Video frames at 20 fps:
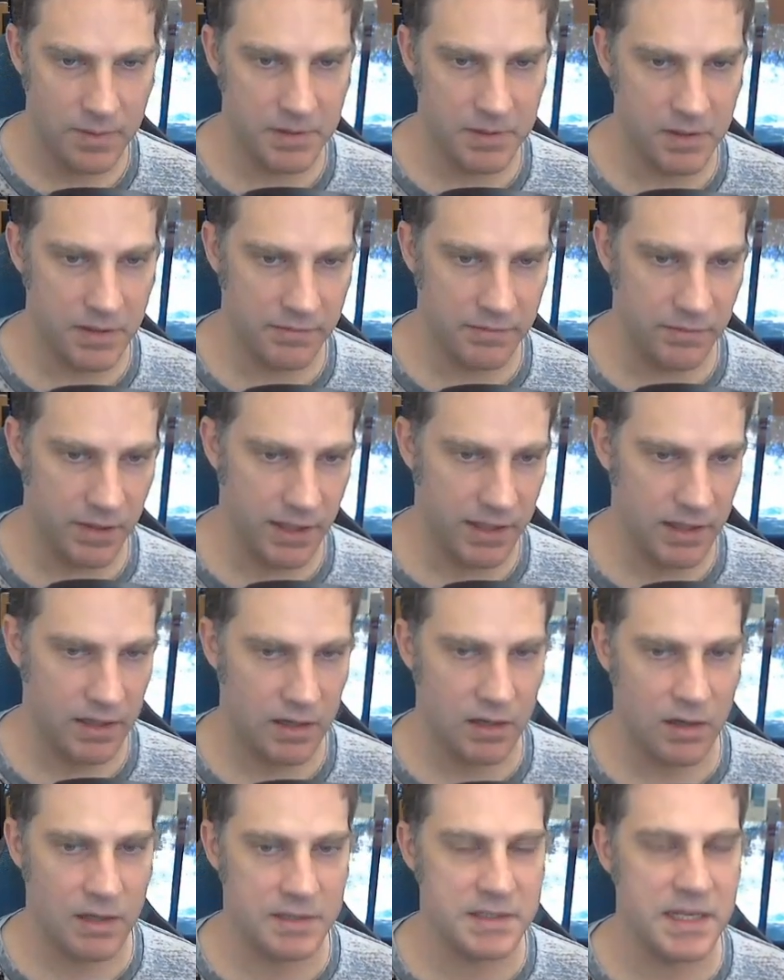Or maybe you have
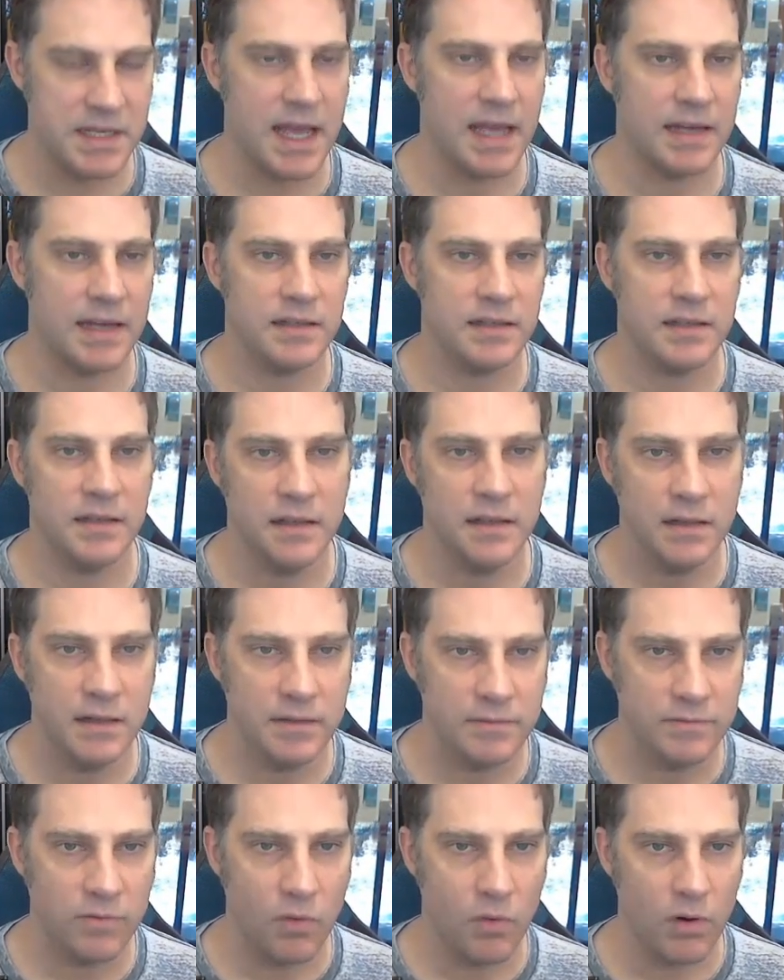like a contact
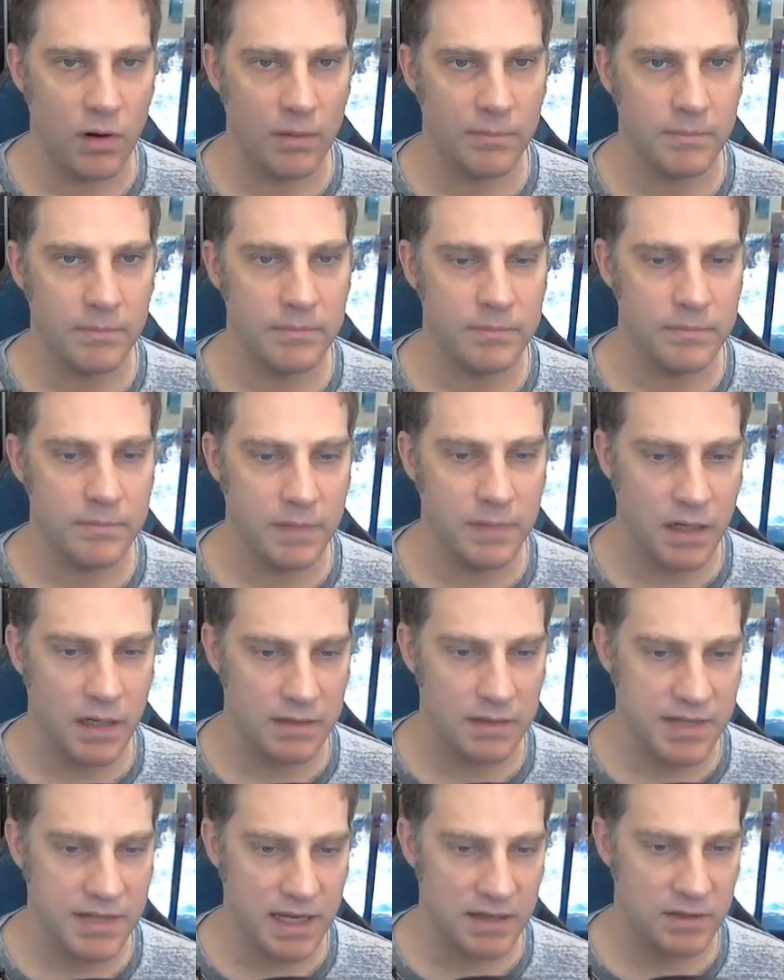form,
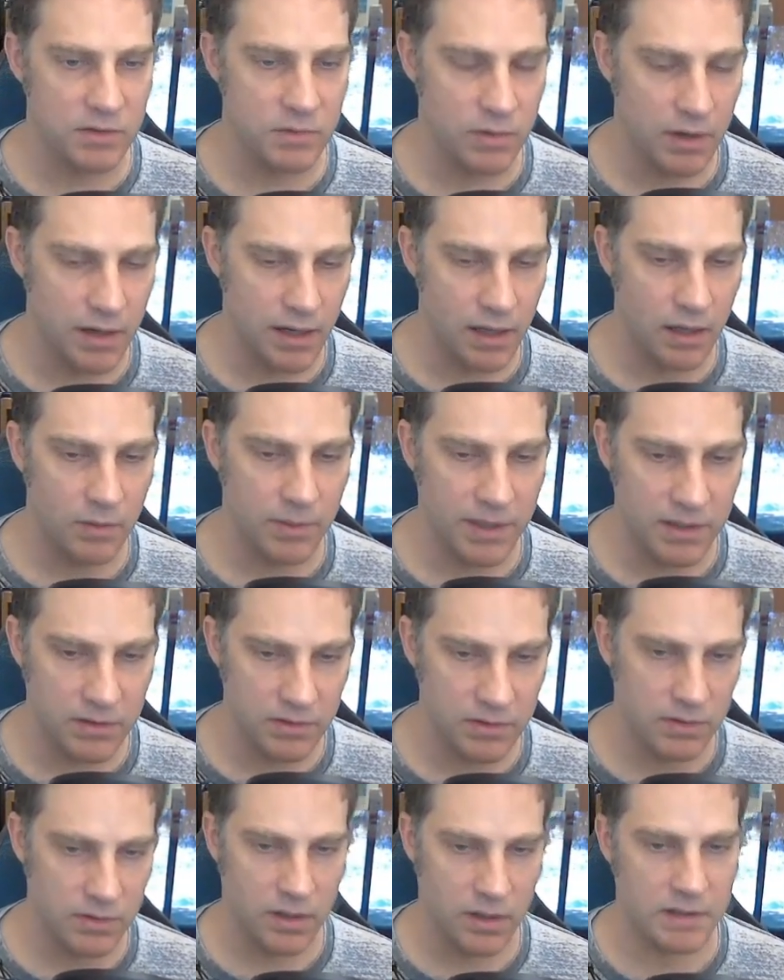a contact URL. We
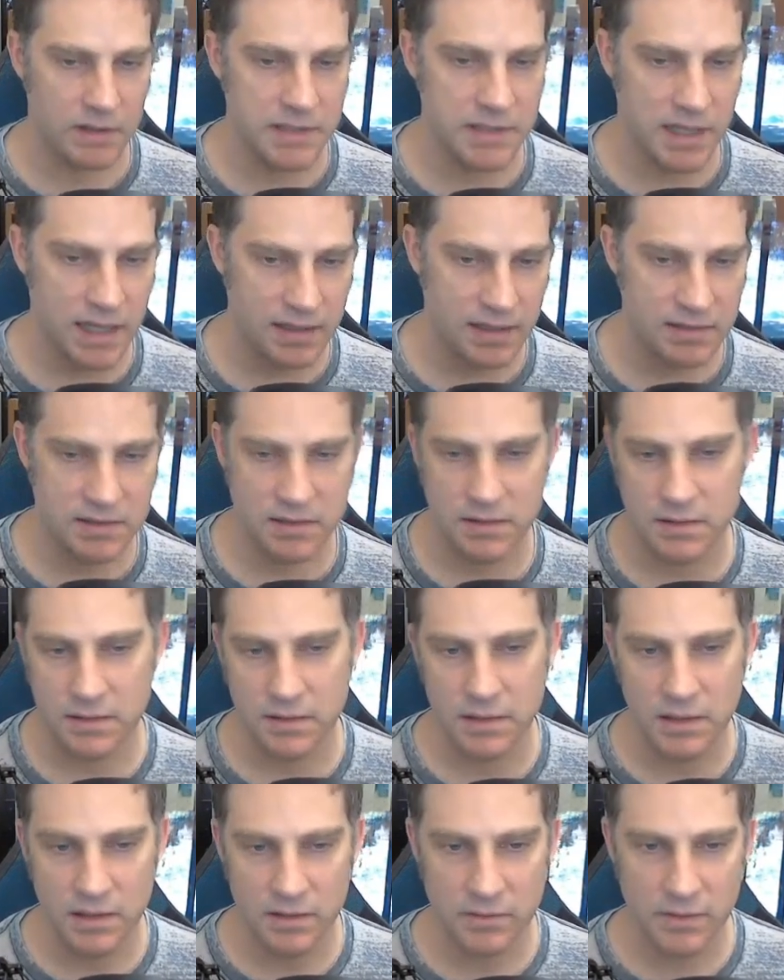could do contact
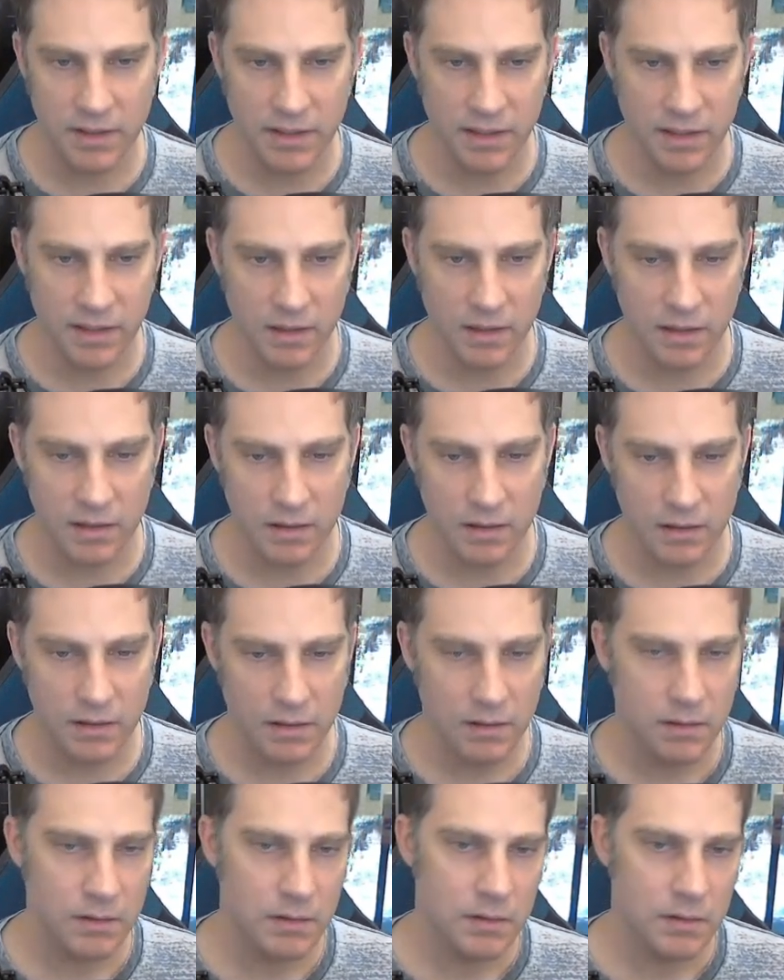right here.